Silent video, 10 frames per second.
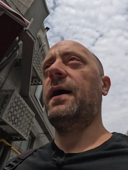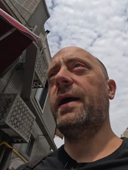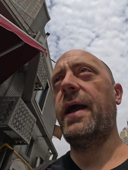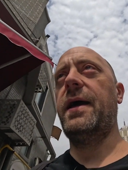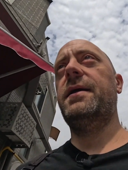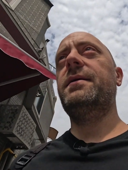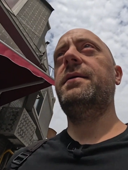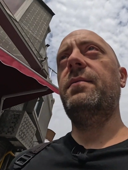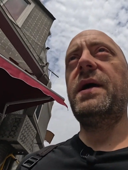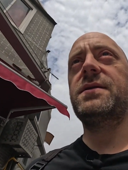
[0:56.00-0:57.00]
I
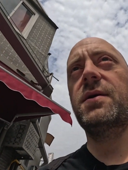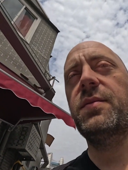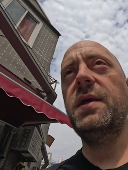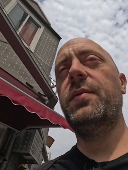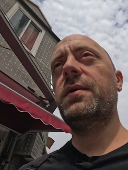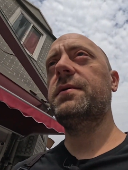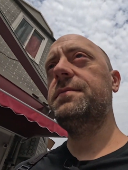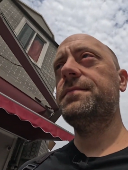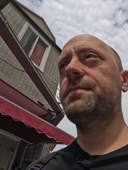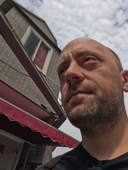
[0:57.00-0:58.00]
had met some
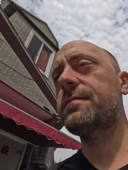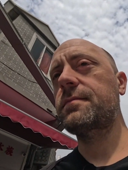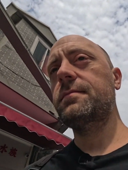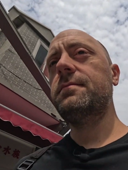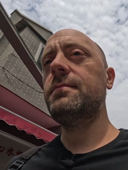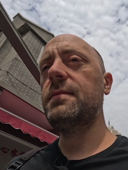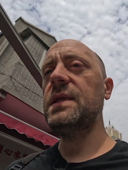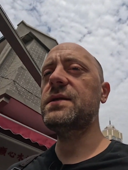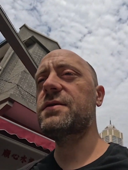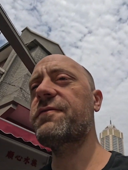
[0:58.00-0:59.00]
people,
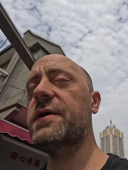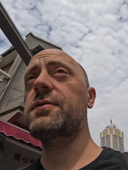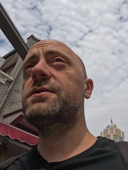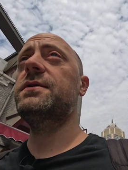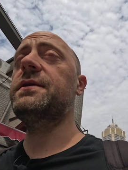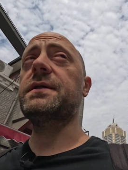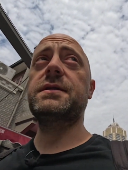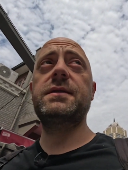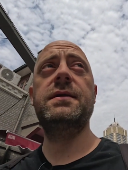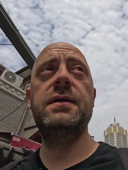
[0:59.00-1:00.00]
some fellow
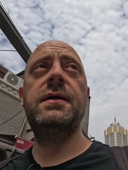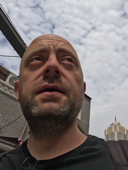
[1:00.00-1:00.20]
students